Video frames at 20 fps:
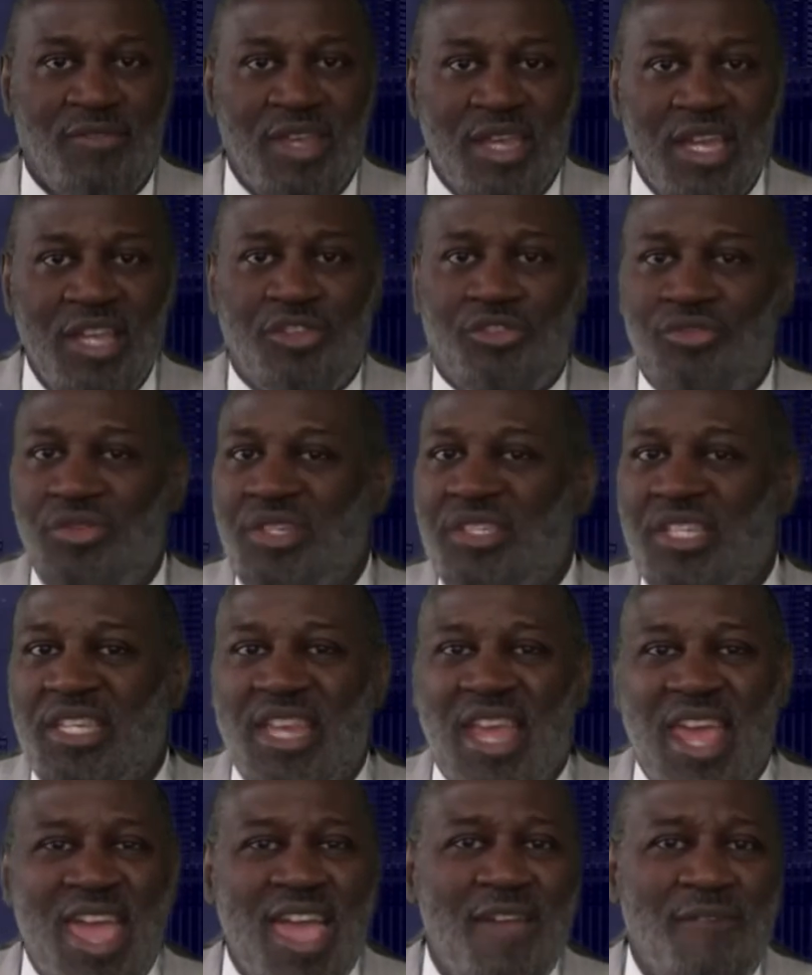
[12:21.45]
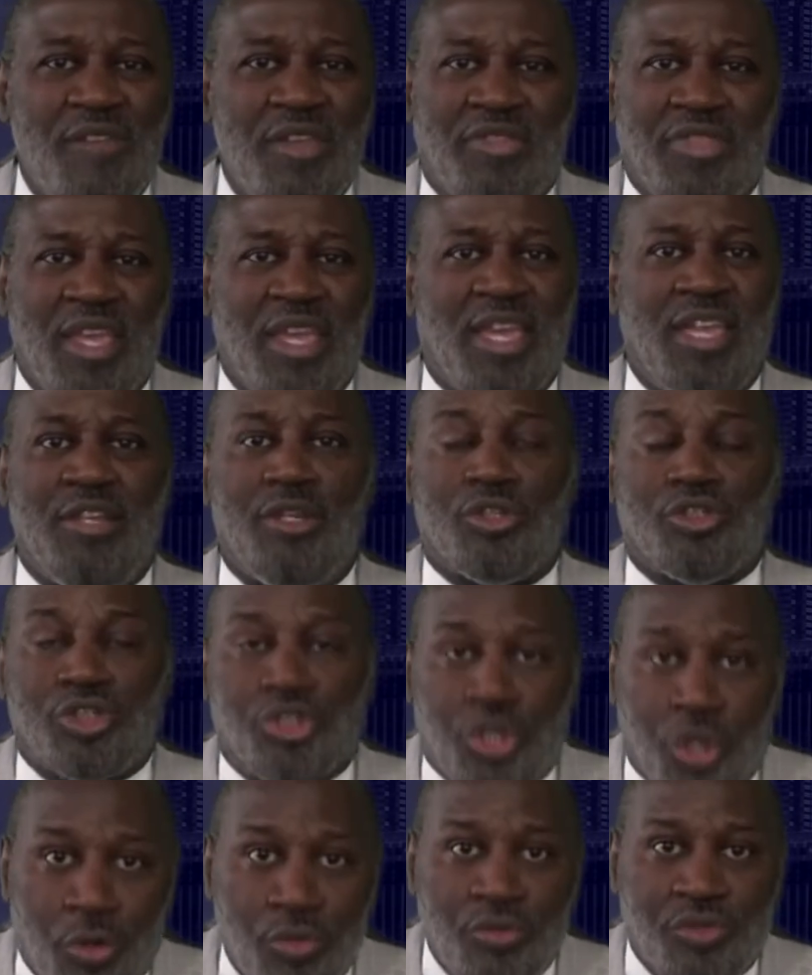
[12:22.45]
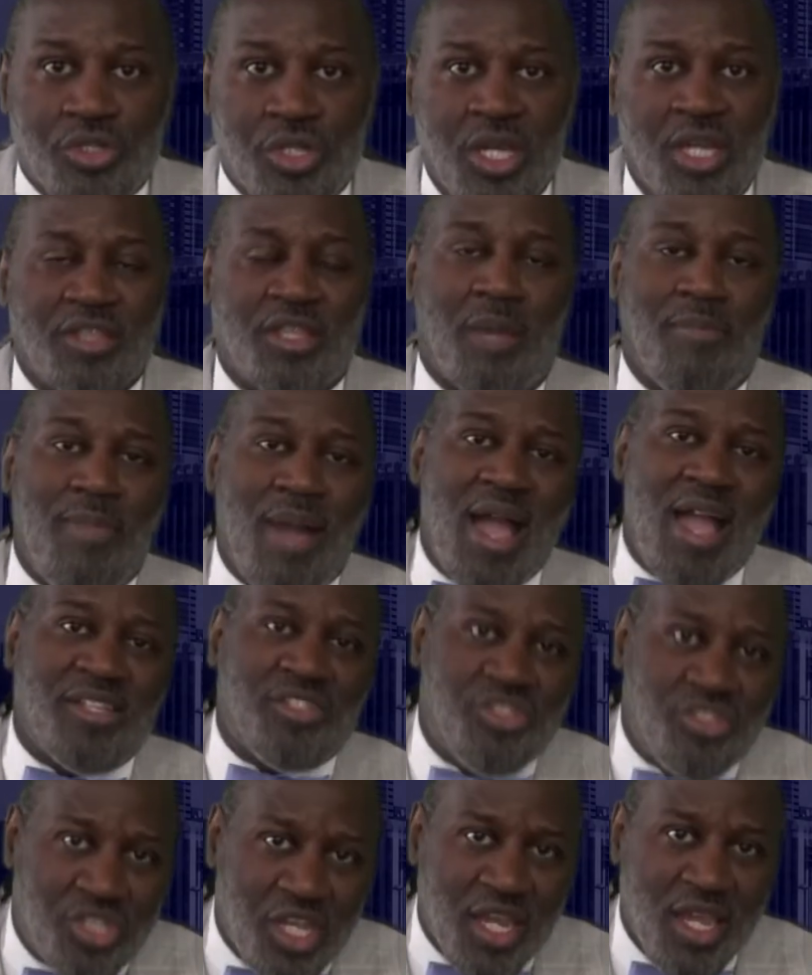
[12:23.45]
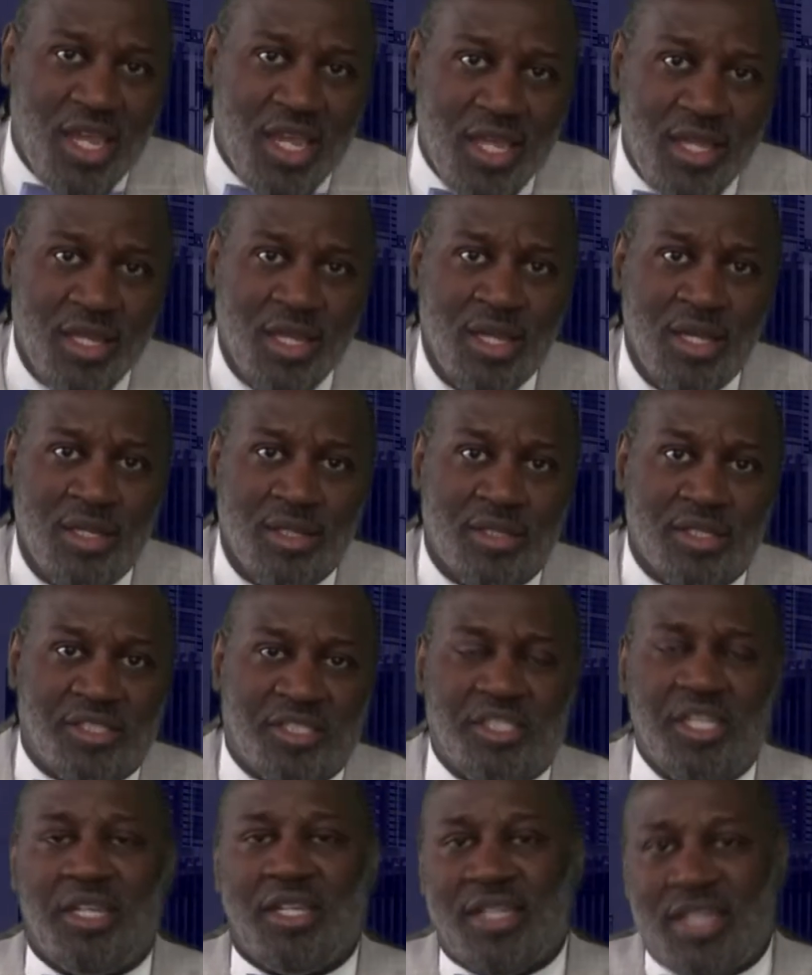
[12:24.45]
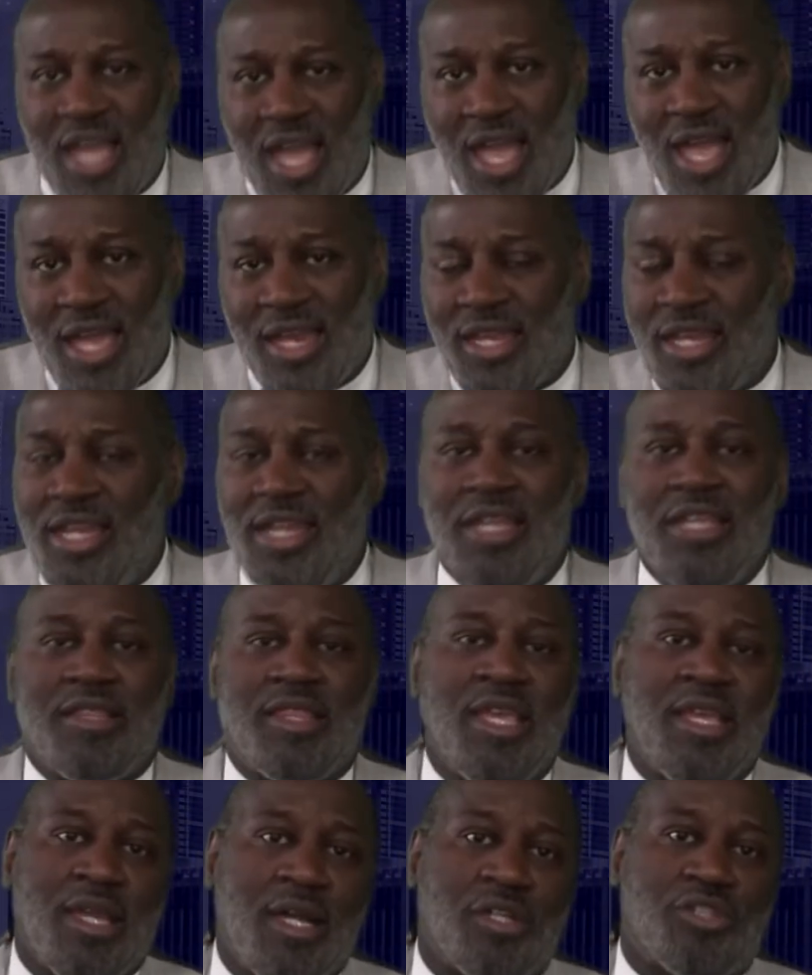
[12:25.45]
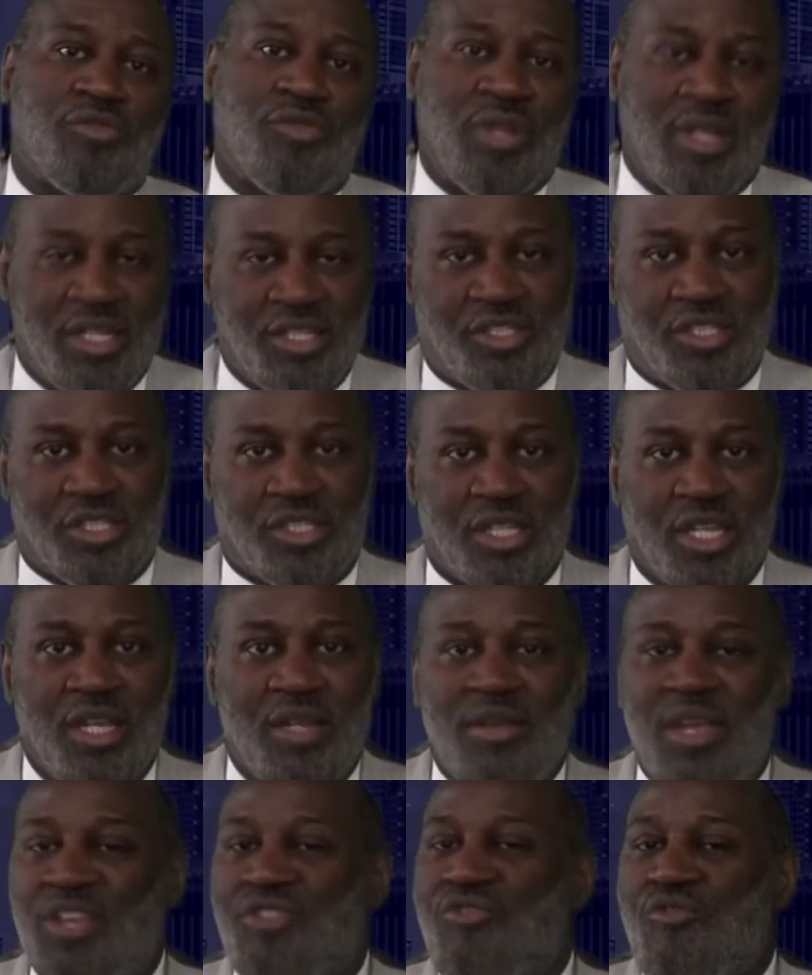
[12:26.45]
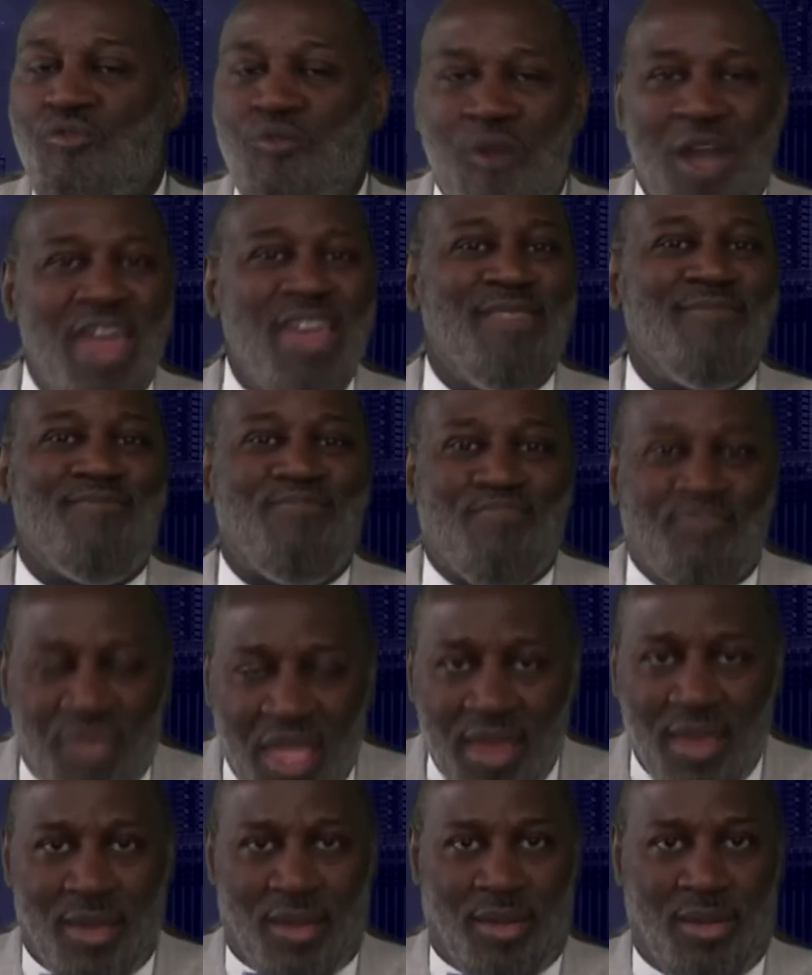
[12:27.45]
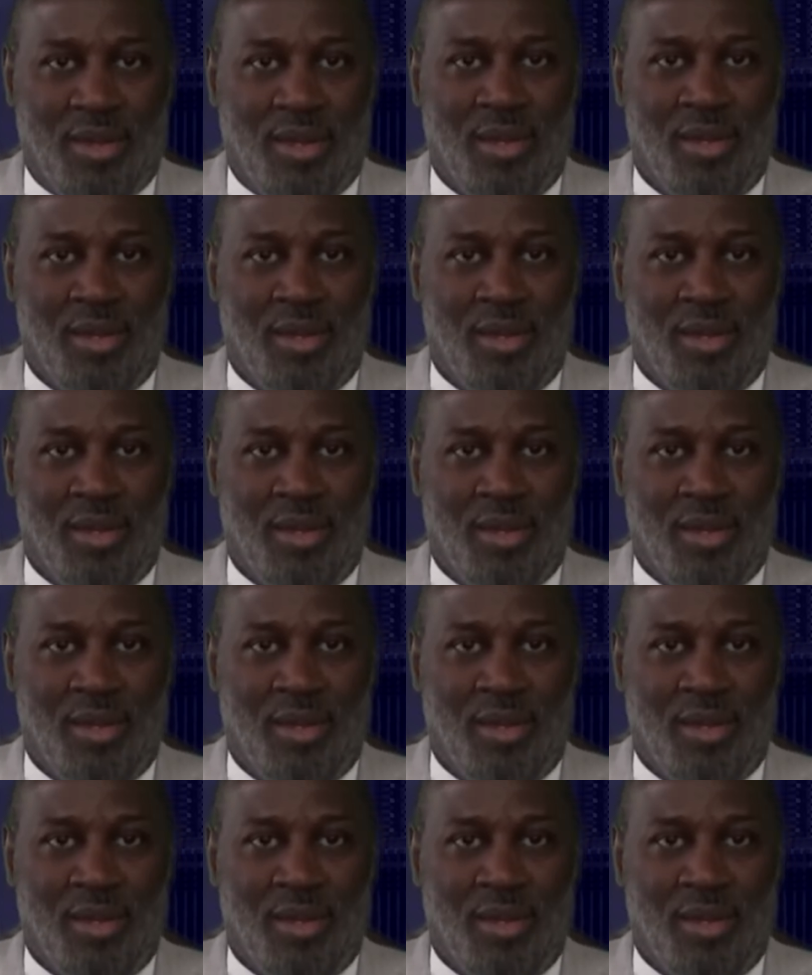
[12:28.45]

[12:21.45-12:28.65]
Reentry is in everything, in the church, the masjid, the synagogue, and anything else religious. It's right there.